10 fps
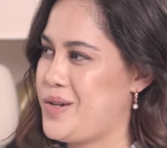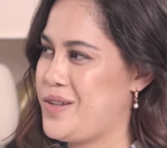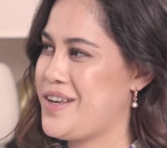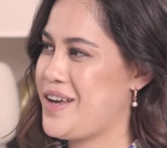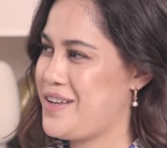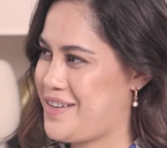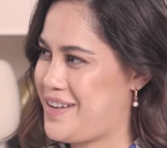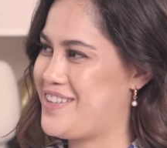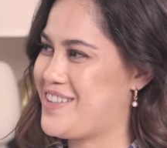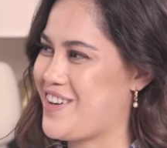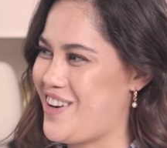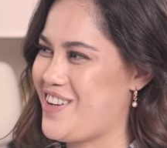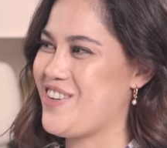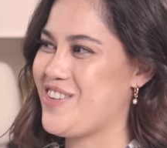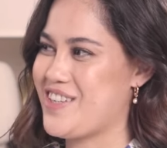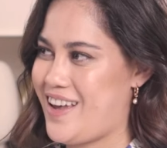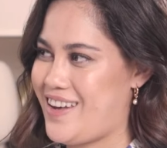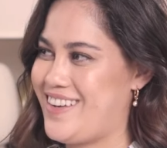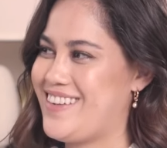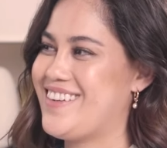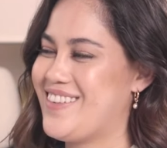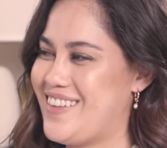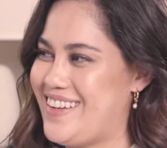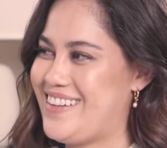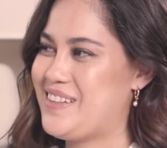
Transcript: It's a good thing I started your diet. Okay.